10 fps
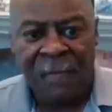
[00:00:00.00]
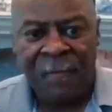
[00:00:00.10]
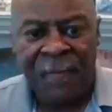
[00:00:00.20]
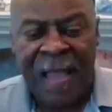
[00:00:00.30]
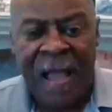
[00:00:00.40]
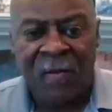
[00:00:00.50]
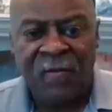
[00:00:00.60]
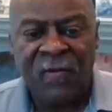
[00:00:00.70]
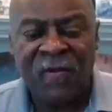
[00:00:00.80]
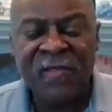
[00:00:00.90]

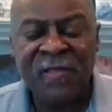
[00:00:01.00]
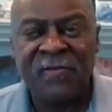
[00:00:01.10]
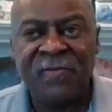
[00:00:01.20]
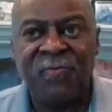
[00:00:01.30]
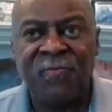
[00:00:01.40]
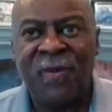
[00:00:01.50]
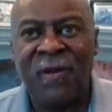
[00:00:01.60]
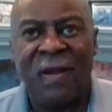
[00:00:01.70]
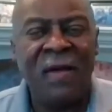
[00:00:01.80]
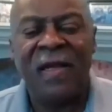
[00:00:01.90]
Now this is,
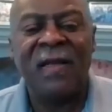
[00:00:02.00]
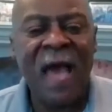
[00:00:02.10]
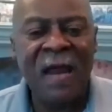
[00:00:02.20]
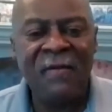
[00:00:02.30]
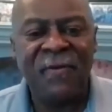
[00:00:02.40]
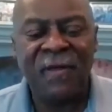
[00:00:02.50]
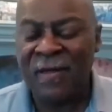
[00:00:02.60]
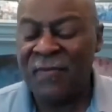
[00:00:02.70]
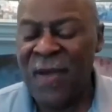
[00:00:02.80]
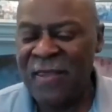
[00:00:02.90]
in a lot
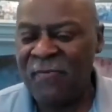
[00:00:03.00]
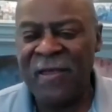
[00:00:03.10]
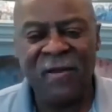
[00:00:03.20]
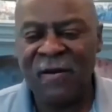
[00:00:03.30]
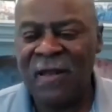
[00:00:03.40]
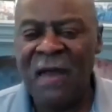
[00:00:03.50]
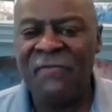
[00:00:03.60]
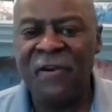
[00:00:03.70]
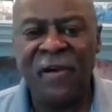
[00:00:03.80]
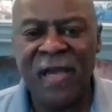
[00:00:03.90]
of, by the way, there are a lot of
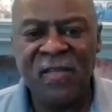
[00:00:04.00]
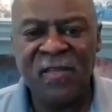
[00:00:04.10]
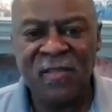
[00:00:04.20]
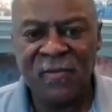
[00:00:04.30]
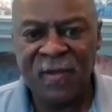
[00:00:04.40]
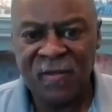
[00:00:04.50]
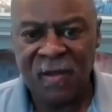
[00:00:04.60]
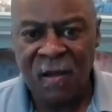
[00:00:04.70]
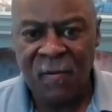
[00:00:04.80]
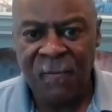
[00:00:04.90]
variations
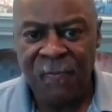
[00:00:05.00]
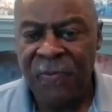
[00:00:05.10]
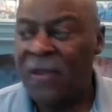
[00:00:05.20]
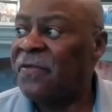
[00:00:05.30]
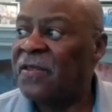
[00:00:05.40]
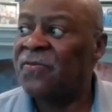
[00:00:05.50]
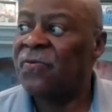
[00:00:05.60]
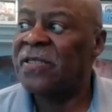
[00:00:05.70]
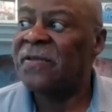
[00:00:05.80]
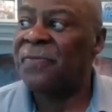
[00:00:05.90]
of this
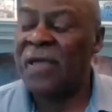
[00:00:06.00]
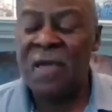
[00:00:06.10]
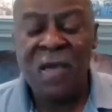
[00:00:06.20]
recipe.